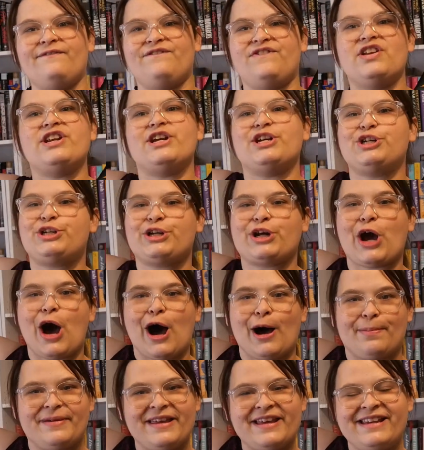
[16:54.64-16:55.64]
finished
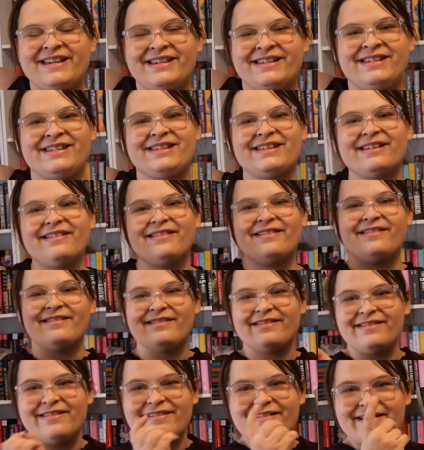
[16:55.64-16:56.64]
copies
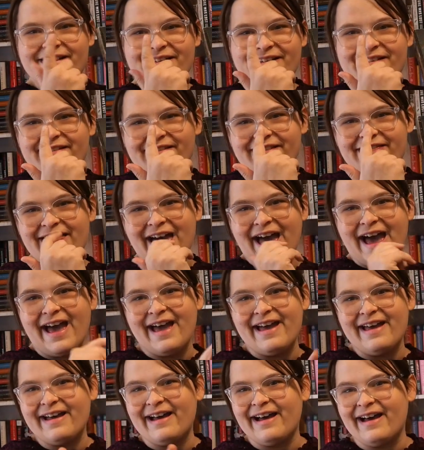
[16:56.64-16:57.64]

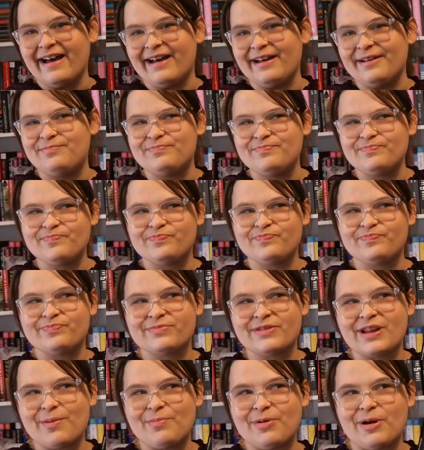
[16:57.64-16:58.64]
that
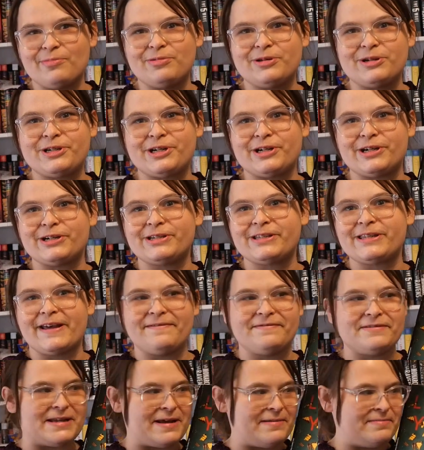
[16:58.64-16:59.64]
publishers
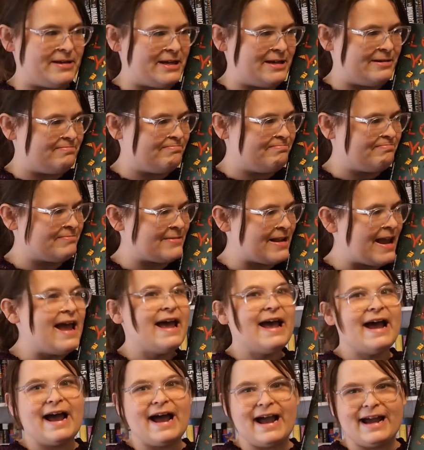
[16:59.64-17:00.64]
have sent me.
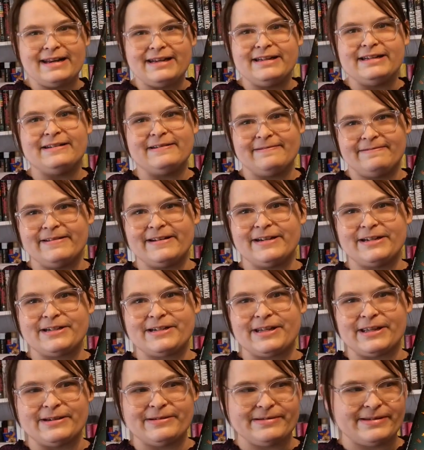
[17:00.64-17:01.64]
I need to
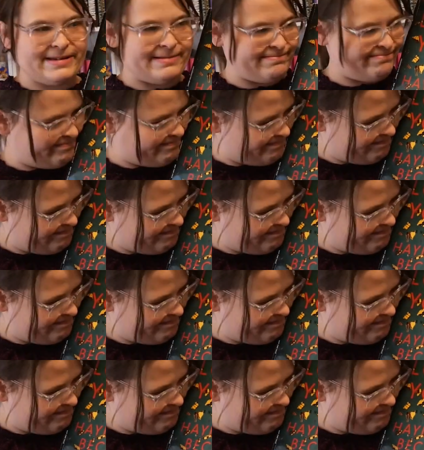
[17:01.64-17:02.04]
finish this